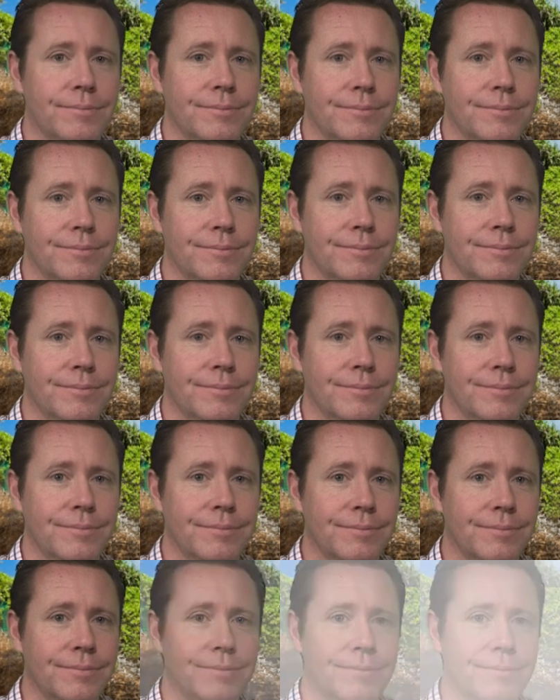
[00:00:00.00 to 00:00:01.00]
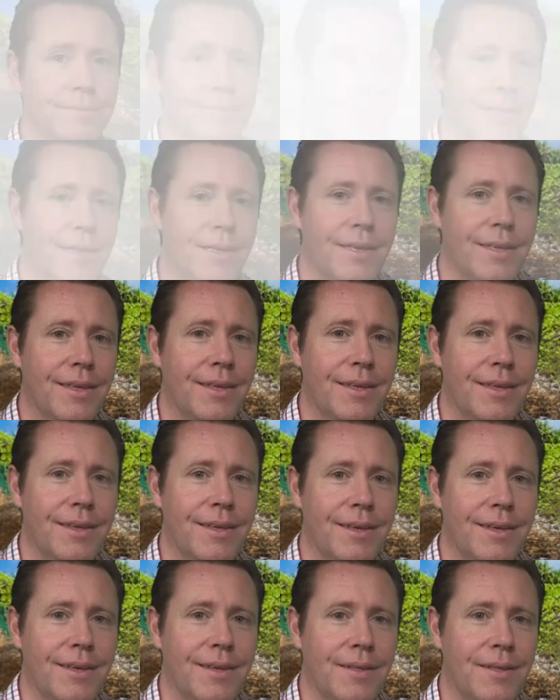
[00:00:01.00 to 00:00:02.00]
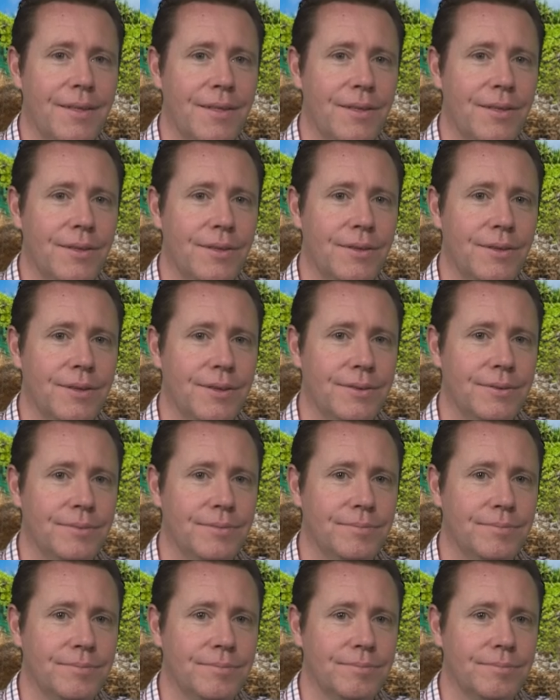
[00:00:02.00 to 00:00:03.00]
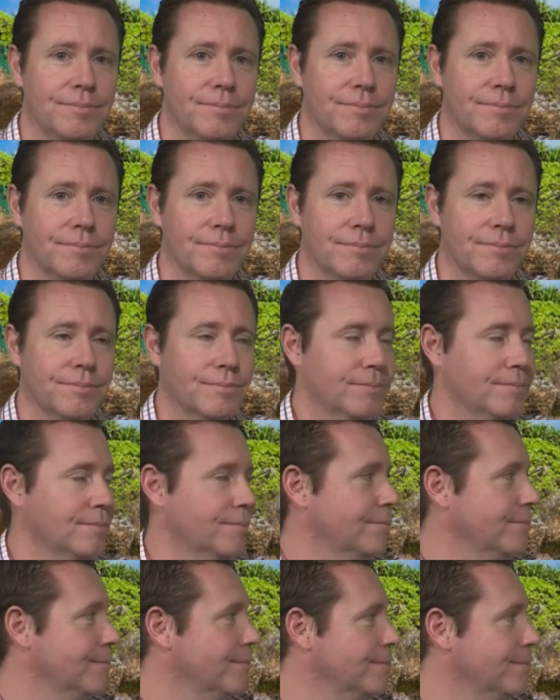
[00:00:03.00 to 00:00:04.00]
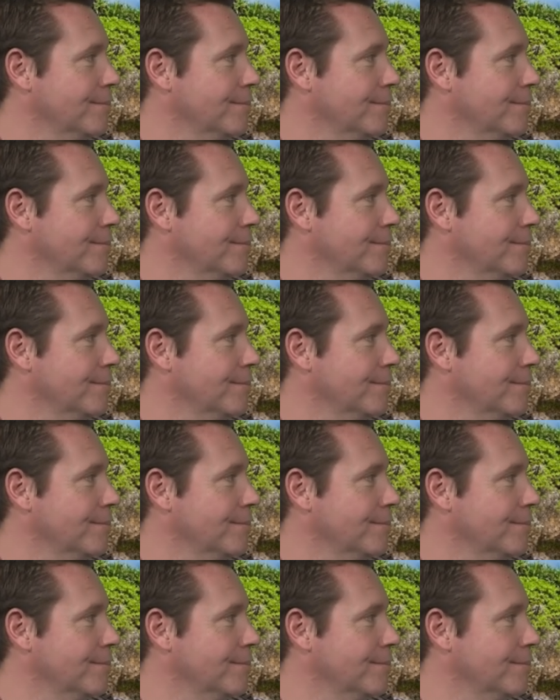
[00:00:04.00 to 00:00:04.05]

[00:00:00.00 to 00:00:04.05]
The person shown says nothing.